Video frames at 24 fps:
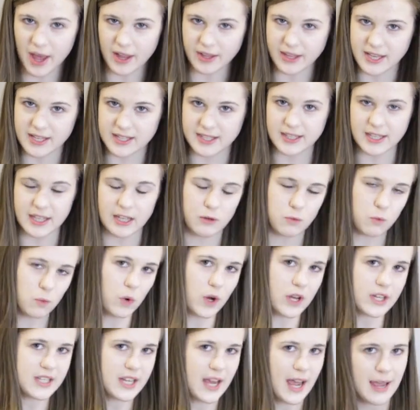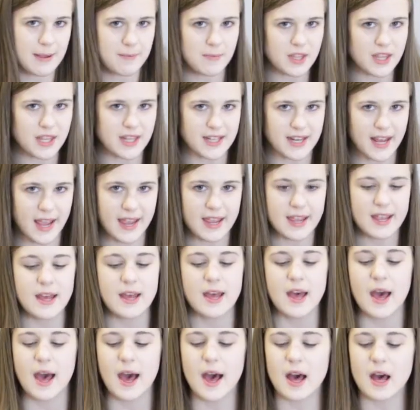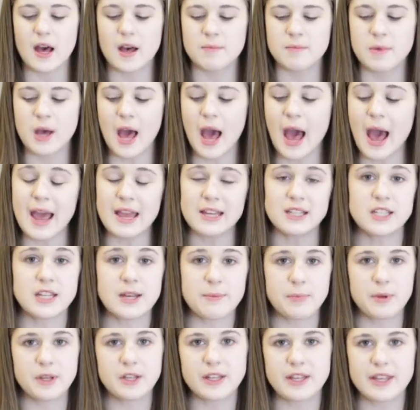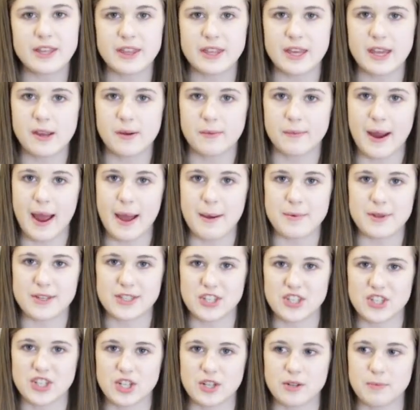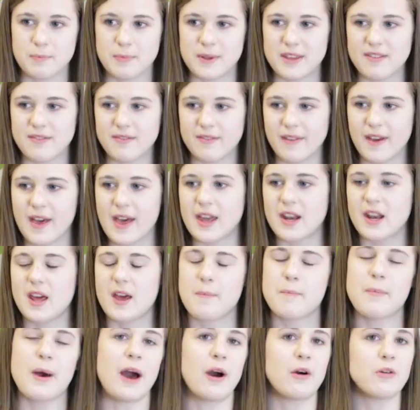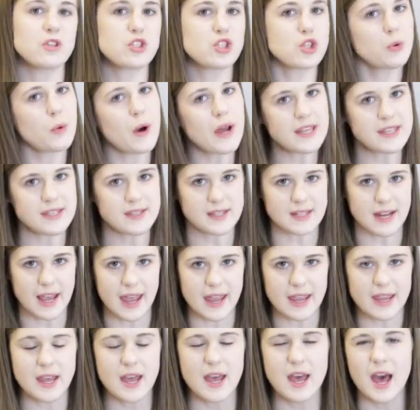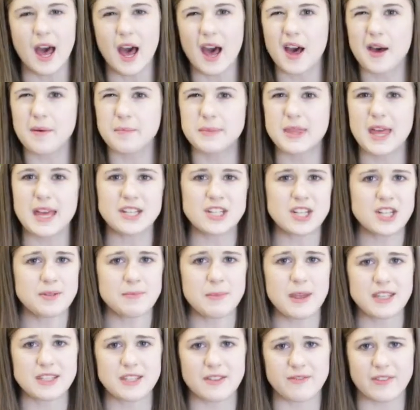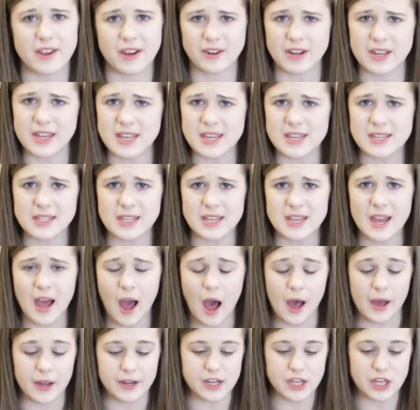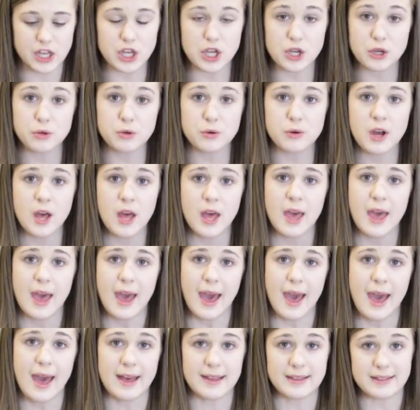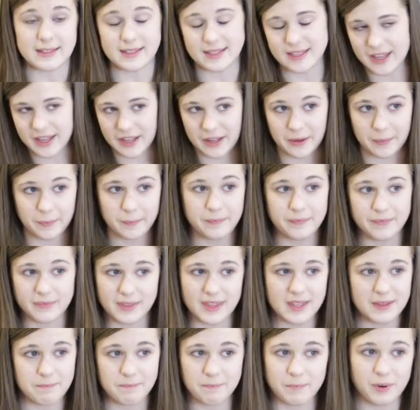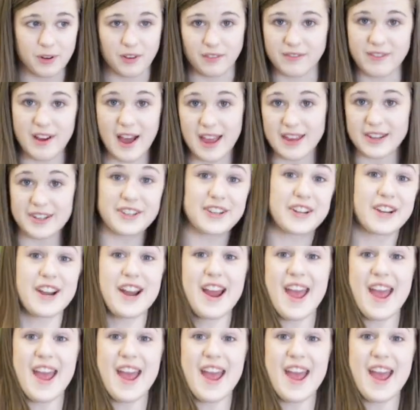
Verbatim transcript: pellets? Like what time of the day? Um, I typically think rabbits should be fed about twice a day. Um, that just makes it very easy on you as the provider